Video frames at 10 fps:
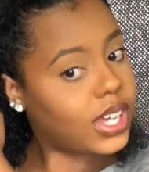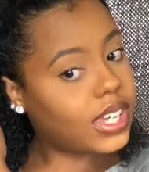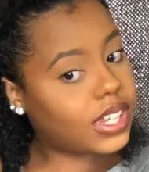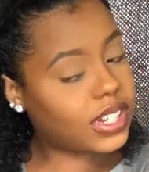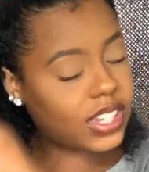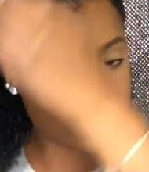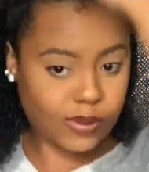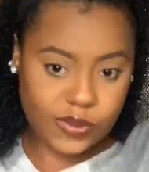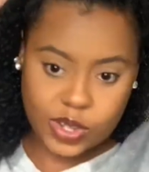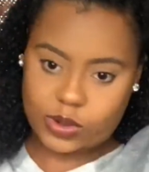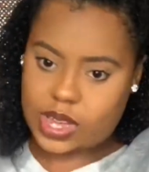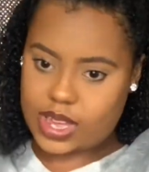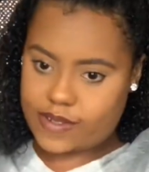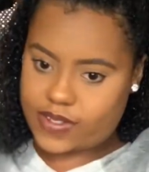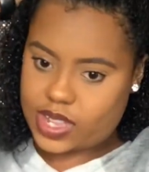it doesn't feel
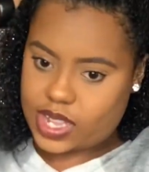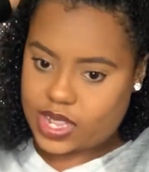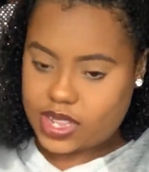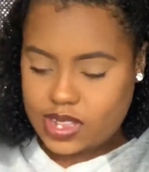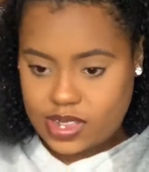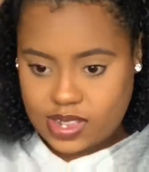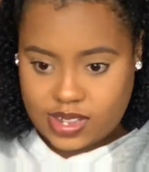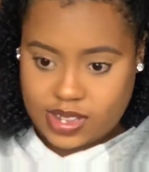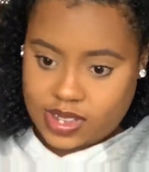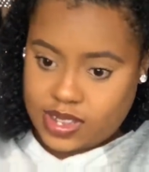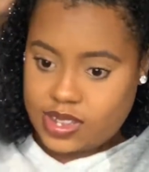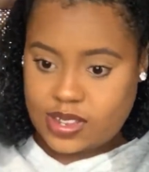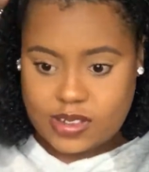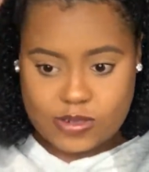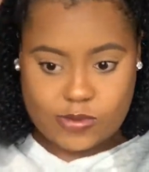heavy.
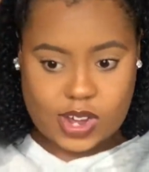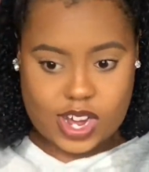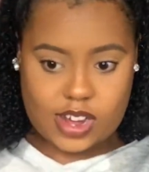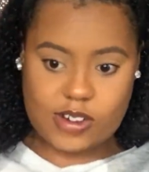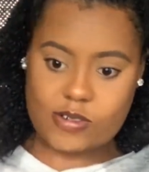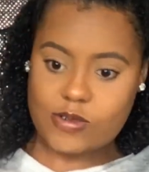Wow.